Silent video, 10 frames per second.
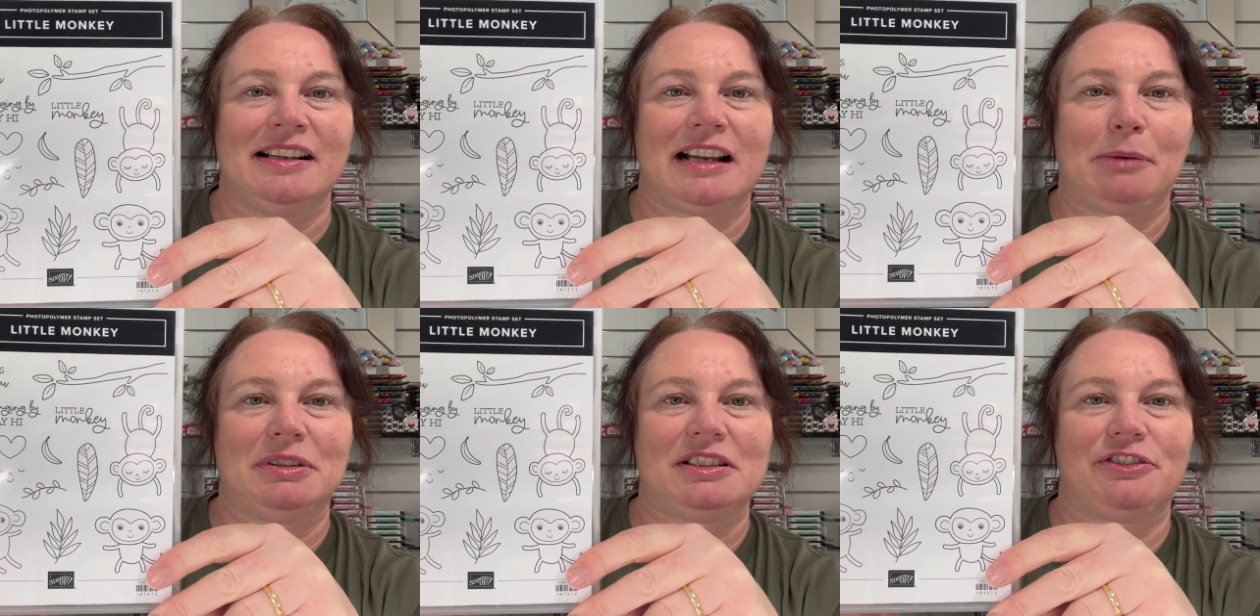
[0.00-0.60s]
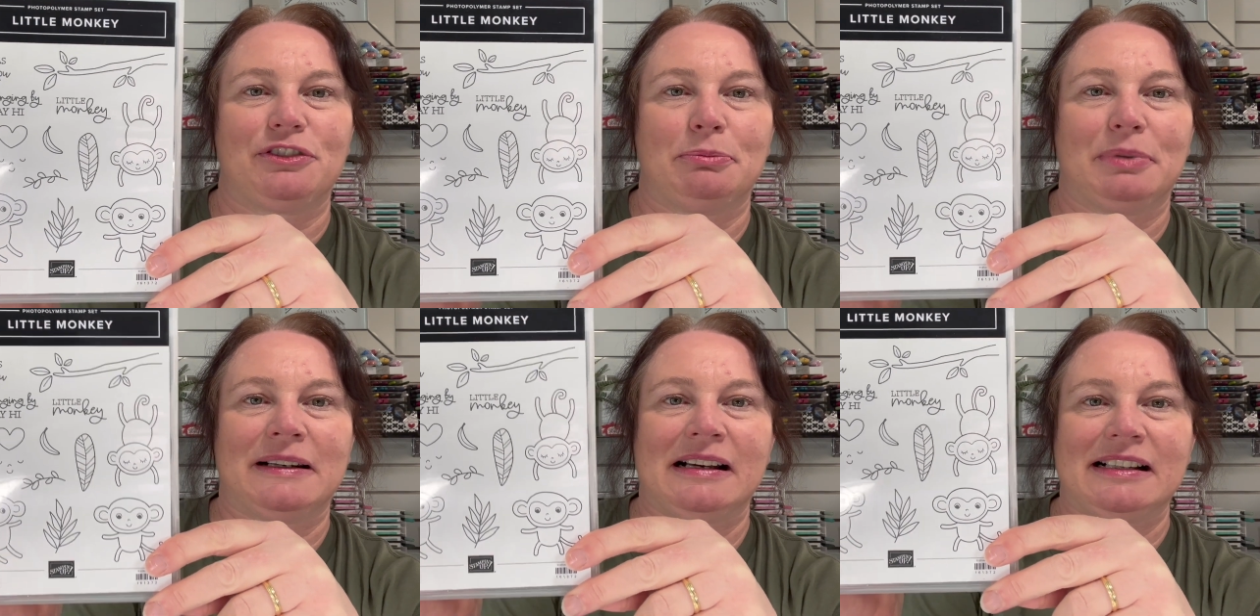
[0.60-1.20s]
a couple of different
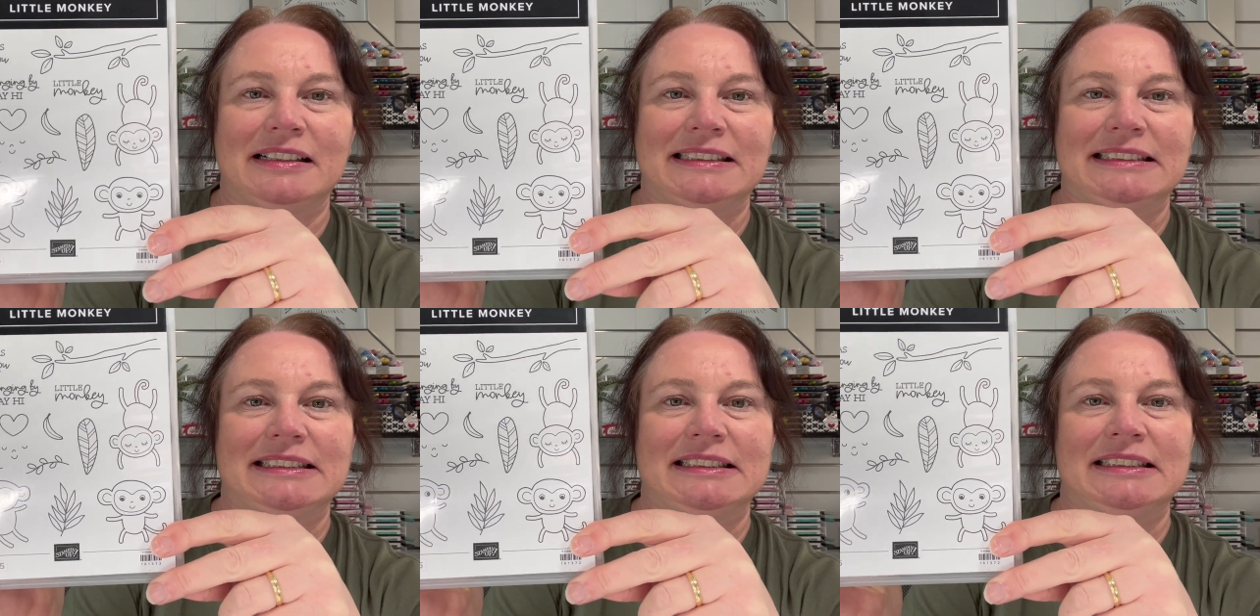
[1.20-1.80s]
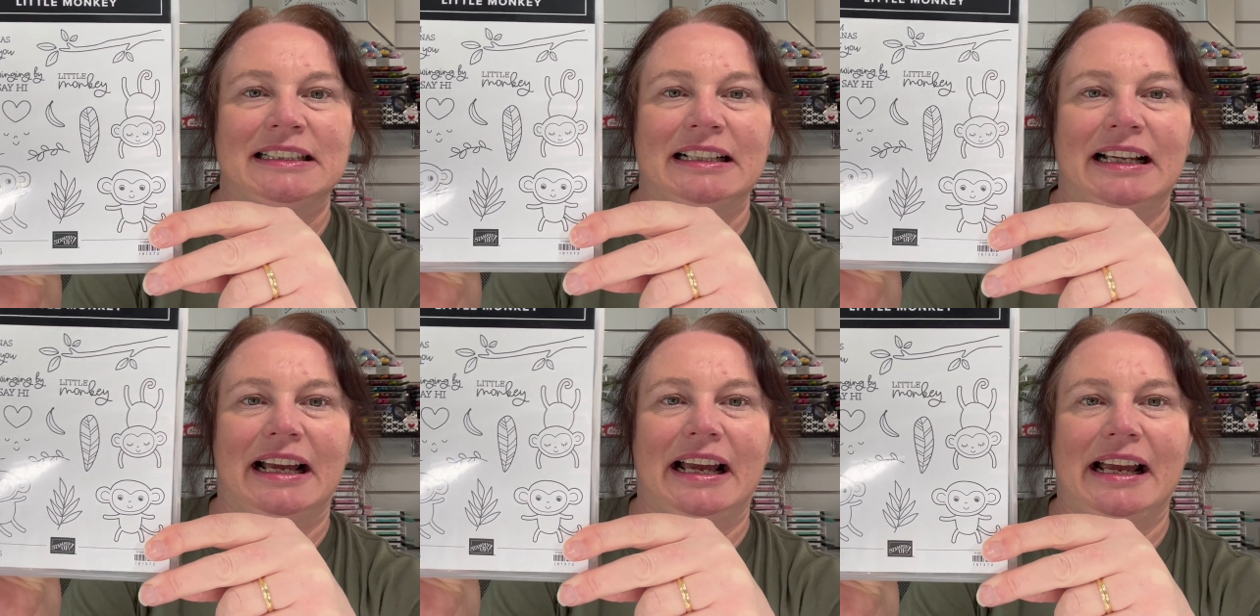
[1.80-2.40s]
bananas,
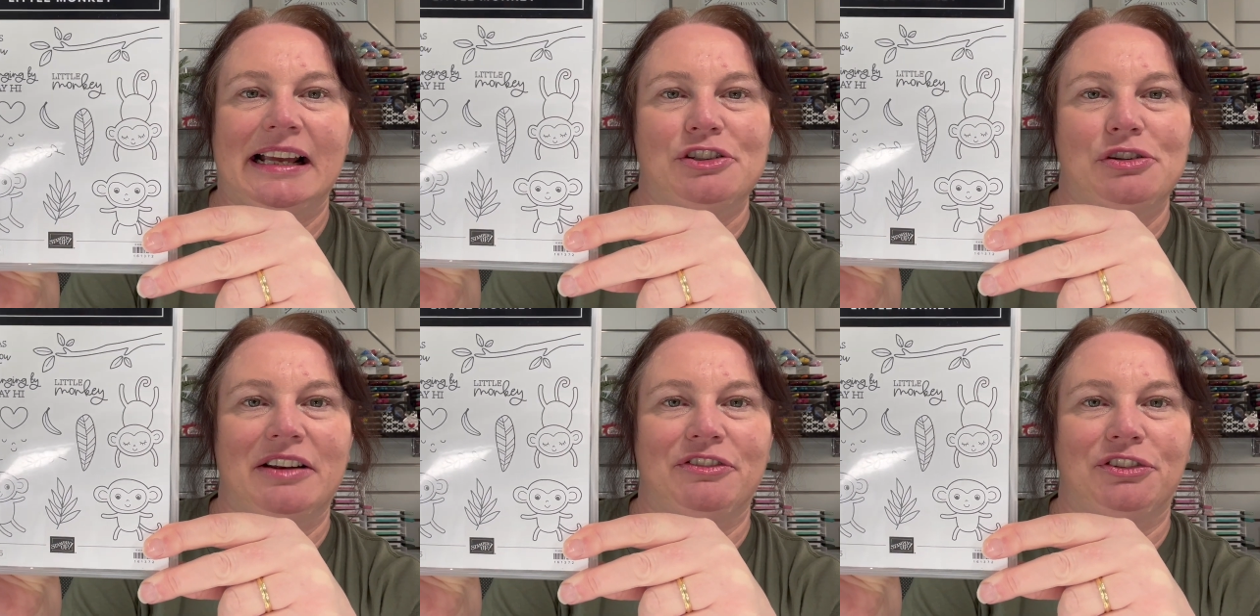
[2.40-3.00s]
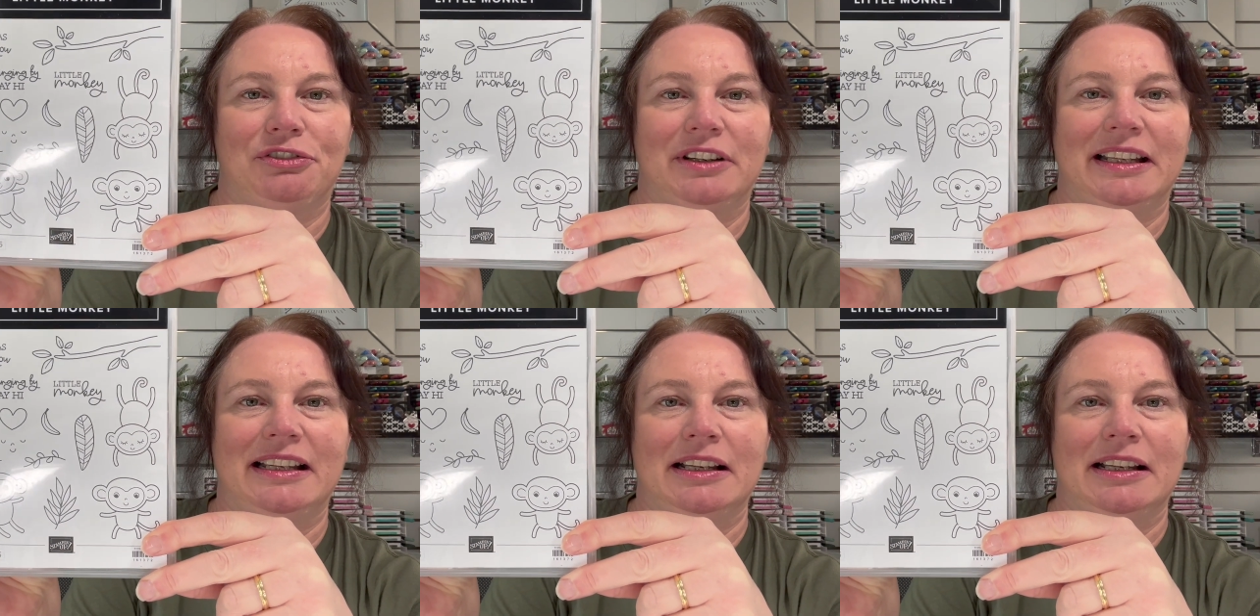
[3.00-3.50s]
and you have 3